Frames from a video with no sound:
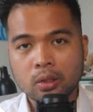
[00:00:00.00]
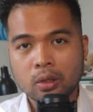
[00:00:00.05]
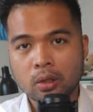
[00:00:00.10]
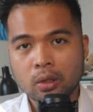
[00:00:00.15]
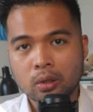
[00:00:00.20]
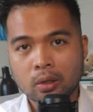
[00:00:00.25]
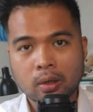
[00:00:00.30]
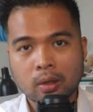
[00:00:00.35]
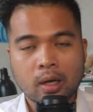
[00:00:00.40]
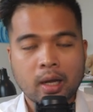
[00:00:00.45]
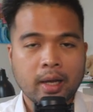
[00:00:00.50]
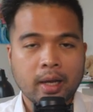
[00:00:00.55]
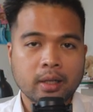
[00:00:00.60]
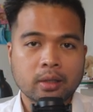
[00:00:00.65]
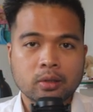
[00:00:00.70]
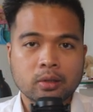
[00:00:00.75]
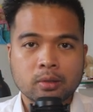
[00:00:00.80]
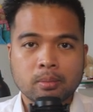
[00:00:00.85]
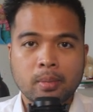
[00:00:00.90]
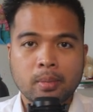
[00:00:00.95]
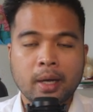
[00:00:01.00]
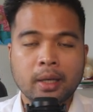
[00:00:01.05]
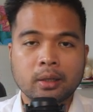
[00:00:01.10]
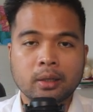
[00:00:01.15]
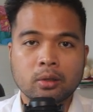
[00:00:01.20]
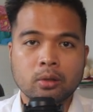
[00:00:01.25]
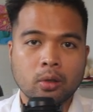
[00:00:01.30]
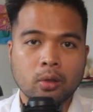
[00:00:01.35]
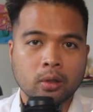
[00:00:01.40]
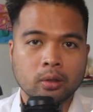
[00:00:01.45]
Your clients
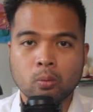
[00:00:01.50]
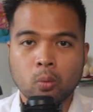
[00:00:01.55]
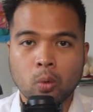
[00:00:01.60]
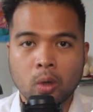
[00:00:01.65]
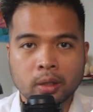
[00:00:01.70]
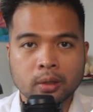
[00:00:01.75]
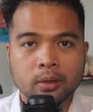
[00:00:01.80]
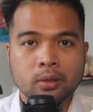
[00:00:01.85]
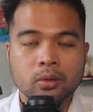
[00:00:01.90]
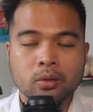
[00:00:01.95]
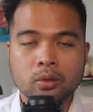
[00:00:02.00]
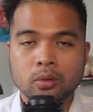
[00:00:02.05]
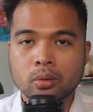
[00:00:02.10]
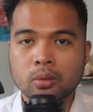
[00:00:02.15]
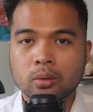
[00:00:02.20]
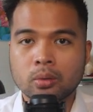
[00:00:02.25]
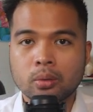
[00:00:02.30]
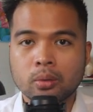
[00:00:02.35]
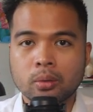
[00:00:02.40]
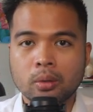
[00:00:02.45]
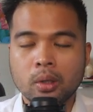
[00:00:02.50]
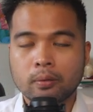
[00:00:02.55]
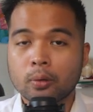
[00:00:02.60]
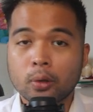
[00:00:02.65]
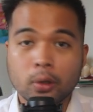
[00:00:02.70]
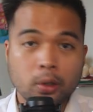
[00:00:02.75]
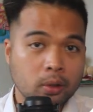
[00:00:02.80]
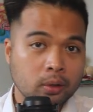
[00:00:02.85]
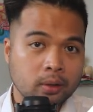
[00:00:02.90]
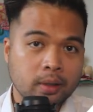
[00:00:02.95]
might not want to
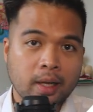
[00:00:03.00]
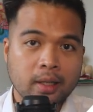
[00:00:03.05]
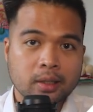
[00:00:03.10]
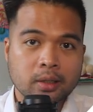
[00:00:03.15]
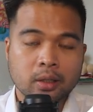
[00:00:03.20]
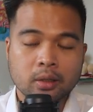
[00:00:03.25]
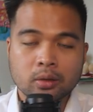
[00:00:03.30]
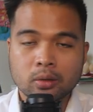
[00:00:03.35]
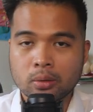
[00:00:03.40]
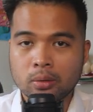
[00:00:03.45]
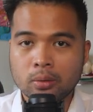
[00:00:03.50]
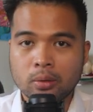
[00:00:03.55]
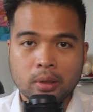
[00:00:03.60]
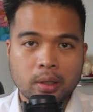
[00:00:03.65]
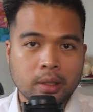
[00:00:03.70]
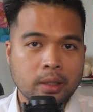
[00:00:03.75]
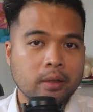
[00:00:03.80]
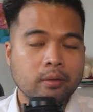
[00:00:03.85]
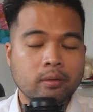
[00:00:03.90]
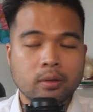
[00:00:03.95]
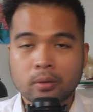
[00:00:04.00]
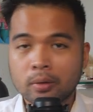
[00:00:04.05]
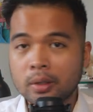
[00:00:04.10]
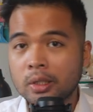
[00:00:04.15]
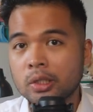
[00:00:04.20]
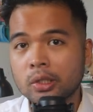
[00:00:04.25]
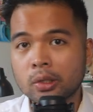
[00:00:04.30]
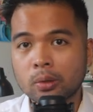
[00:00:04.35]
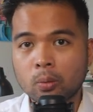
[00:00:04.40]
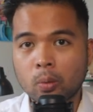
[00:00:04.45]
for your data to leave the
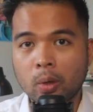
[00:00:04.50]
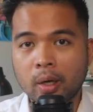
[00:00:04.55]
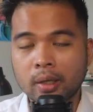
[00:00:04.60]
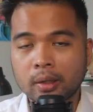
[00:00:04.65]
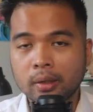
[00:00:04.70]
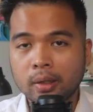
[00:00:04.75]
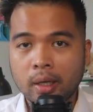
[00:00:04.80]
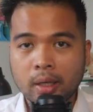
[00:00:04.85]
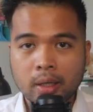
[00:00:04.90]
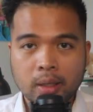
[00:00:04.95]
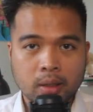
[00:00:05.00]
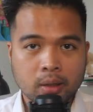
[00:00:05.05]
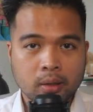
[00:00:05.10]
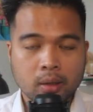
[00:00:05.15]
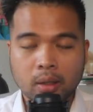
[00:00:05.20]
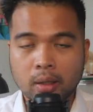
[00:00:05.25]
region where they